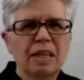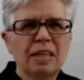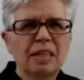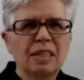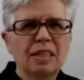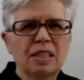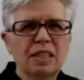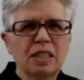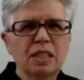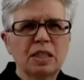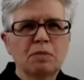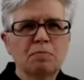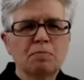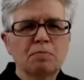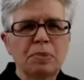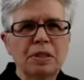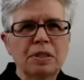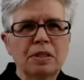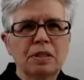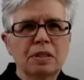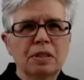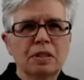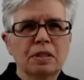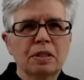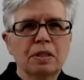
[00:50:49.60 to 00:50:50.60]
just
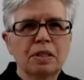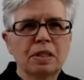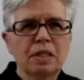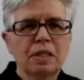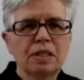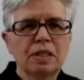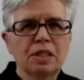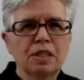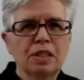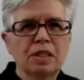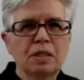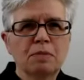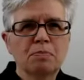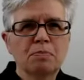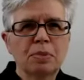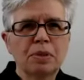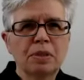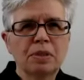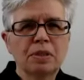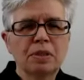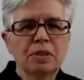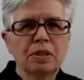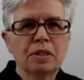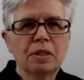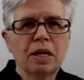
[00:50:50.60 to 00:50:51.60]
built they just
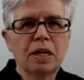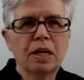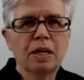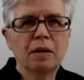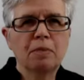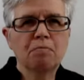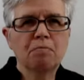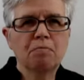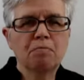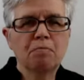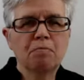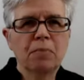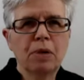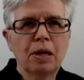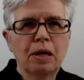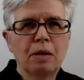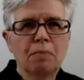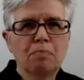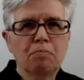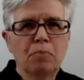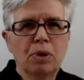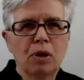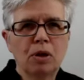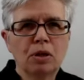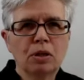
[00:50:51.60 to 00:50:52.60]
built a, a
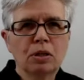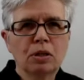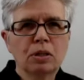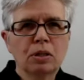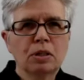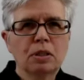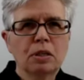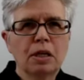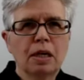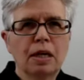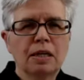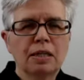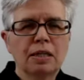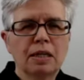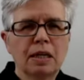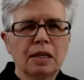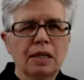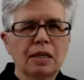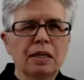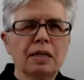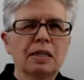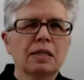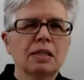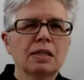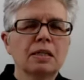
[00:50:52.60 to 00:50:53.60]
box, as I
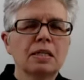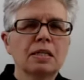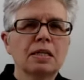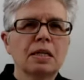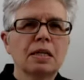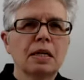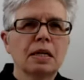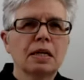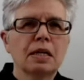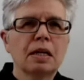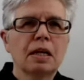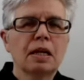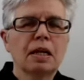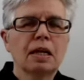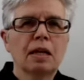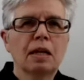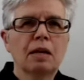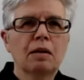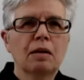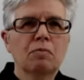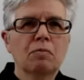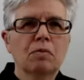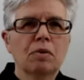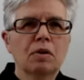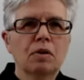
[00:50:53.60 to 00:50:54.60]
understand that
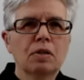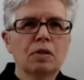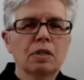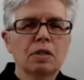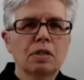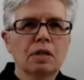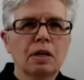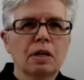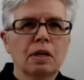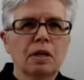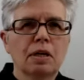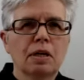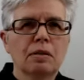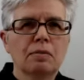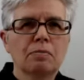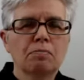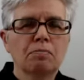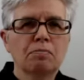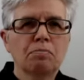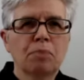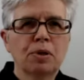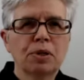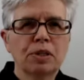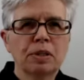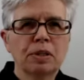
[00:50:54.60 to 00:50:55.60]
that was um,
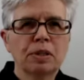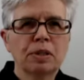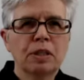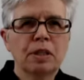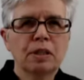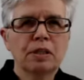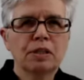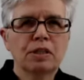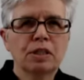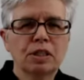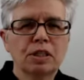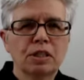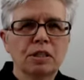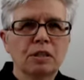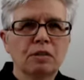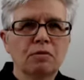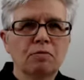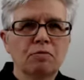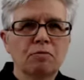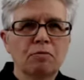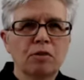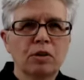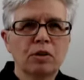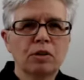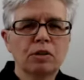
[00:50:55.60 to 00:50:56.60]
put just in
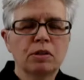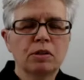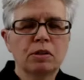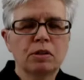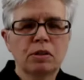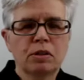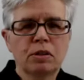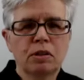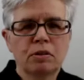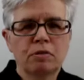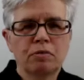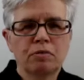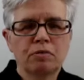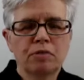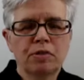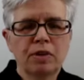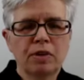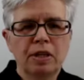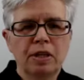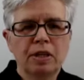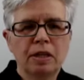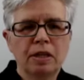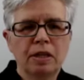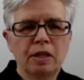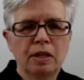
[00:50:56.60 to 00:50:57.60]
front of
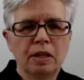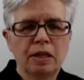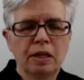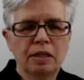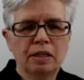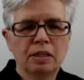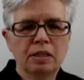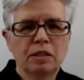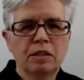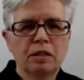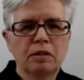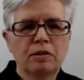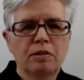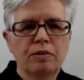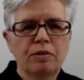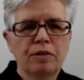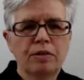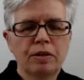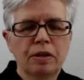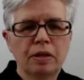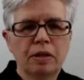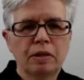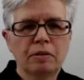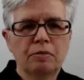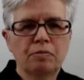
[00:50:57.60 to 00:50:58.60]
the
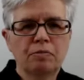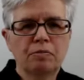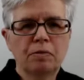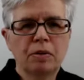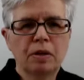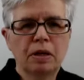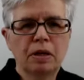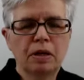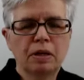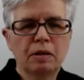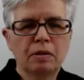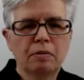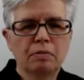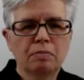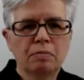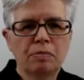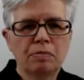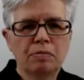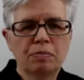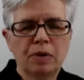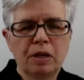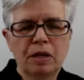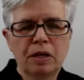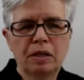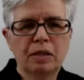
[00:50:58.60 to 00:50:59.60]
exterior um,
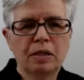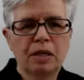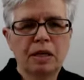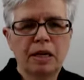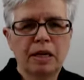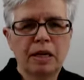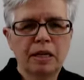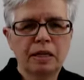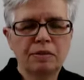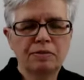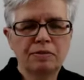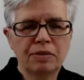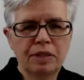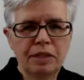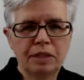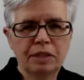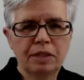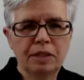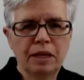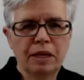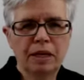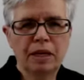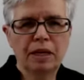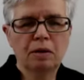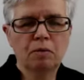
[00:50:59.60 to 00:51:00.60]
where the air
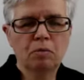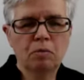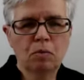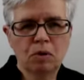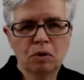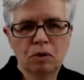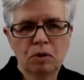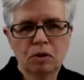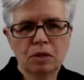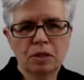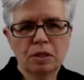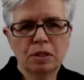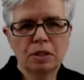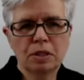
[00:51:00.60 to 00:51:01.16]
intake was.